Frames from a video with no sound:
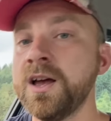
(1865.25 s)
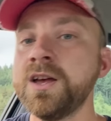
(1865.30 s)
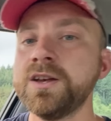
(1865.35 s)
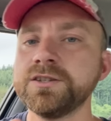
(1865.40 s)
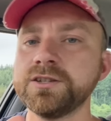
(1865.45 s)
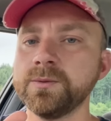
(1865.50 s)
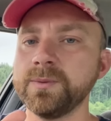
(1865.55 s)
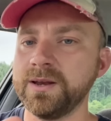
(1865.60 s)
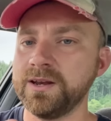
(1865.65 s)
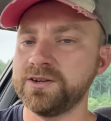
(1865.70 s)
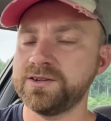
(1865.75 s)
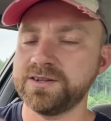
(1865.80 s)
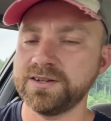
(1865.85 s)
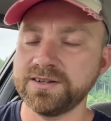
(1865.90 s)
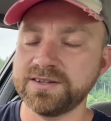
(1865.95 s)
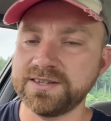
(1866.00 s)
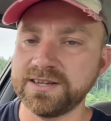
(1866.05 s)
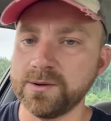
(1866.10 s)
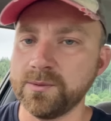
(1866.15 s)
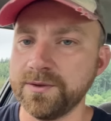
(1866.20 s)
So it'll be interesting
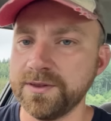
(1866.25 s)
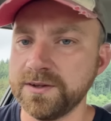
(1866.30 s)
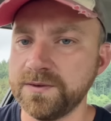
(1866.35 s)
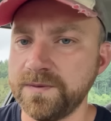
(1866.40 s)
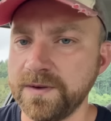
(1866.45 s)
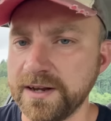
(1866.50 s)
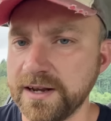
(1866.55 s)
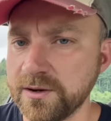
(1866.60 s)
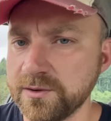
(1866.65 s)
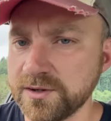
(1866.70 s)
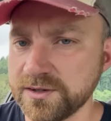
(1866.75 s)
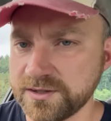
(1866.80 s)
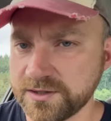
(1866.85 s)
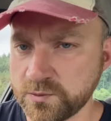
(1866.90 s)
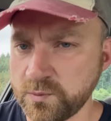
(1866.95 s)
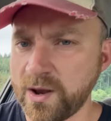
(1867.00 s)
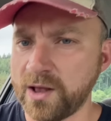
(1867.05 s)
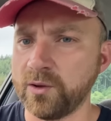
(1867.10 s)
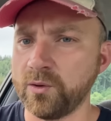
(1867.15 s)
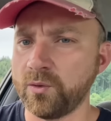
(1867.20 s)
to see what this video does as
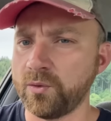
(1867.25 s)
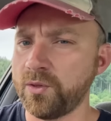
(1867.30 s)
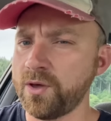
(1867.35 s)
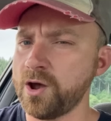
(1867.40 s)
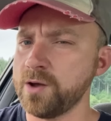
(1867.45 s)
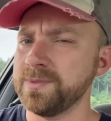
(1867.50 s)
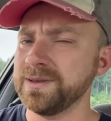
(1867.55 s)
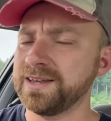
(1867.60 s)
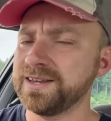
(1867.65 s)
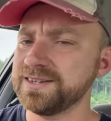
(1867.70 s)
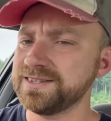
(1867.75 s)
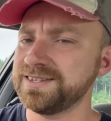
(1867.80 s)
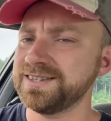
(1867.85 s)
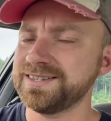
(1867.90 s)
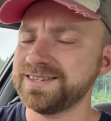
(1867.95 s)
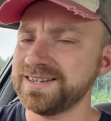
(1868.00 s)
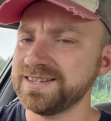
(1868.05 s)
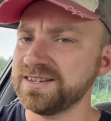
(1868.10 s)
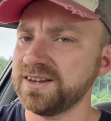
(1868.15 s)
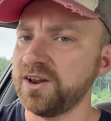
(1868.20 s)
well. Although, because this
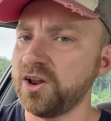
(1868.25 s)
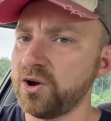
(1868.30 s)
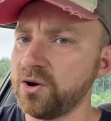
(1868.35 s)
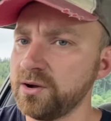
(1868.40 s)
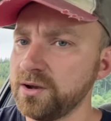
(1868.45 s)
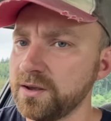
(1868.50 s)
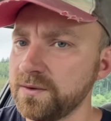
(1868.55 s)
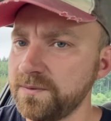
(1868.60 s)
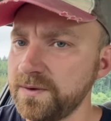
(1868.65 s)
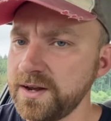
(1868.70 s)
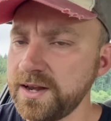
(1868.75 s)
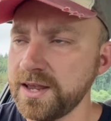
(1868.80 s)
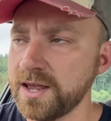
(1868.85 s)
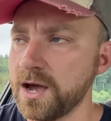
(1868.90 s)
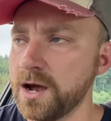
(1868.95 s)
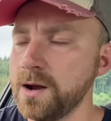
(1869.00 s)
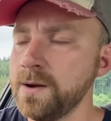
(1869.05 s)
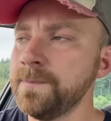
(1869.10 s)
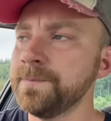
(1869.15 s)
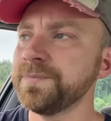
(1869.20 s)
is a longer
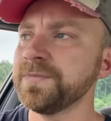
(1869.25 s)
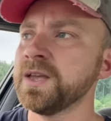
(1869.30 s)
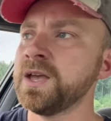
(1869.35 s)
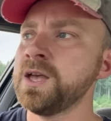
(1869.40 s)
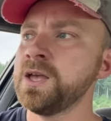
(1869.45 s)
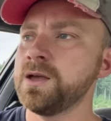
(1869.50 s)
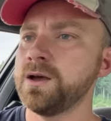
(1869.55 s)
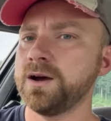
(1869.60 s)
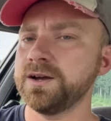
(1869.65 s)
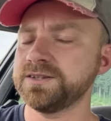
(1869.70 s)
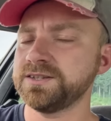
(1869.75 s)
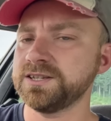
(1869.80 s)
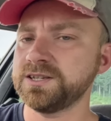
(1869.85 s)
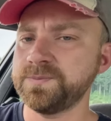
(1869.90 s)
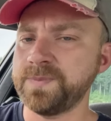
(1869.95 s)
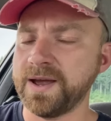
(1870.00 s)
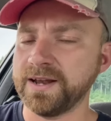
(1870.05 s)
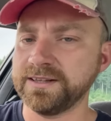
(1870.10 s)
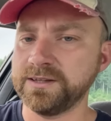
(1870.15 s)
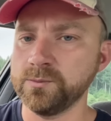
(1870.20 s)
video, I
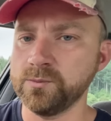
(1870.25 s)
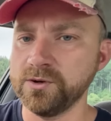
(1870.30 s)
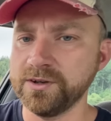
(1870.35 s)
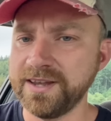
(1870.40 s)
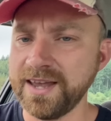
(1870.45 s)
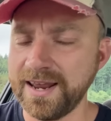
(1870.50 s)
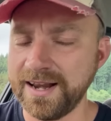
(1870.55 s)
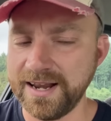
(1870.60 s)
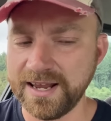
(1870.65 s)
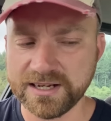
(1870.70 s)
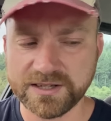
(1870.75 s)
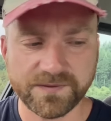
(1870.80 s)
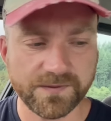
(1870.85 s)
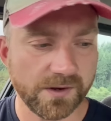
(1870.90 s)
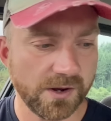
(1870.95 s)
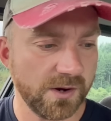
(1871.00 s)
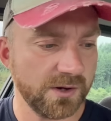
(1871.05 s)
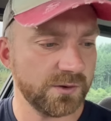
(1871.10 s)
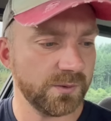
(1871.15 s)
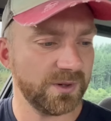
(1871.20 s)
suspect it will get less
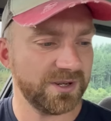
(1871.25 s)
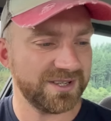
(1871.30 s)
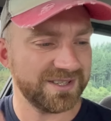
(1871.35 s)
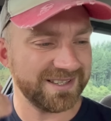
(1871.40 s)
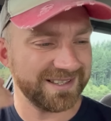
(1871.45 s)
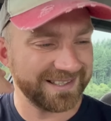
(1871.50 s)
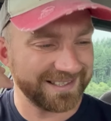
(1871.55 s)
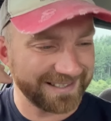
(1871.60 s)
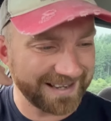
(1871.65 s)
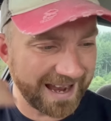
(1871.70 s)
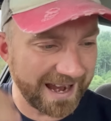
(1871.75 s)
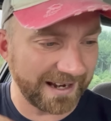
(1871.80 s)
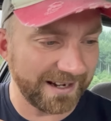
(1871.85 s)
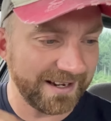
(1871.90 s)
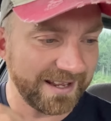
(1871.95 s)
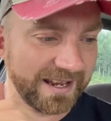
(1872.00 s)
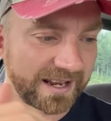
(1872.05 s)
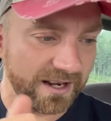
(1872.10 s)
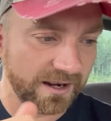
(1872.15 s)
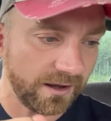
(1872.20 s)
views, which is
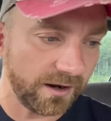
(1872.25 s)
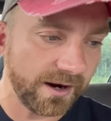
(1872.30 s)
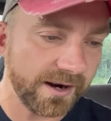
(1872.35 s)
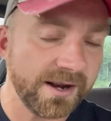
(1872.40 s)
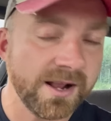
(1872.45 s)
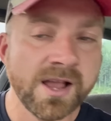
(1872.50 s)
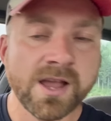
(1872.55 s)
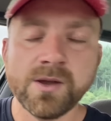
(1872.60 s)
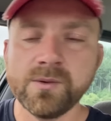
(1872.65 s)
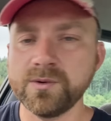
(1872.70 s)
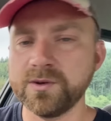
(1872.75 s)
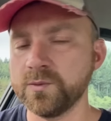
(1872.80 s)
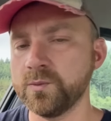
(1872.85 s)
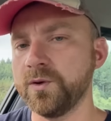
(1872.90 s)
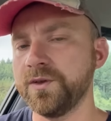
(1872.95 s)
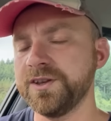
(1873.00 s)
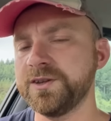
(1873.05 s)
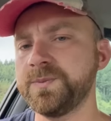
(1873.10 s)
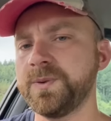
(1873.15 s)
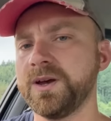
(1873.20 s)
exactly in line with
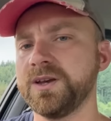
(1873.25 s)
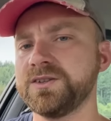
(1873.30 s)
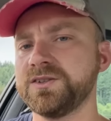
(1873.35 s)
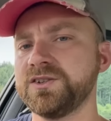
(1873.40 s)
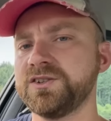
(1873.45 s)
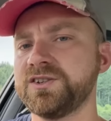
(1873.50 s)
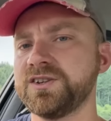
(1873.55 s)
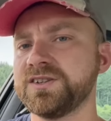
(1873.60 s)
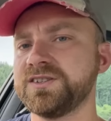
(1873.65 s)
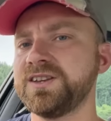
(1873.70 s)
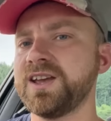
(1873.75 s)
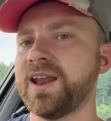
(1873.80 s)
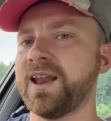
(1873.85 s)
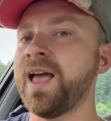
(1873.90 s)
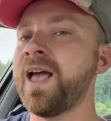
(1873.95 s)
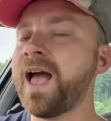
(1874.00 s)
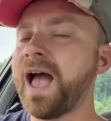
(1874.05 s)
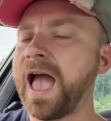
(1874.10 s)
what this person's just said.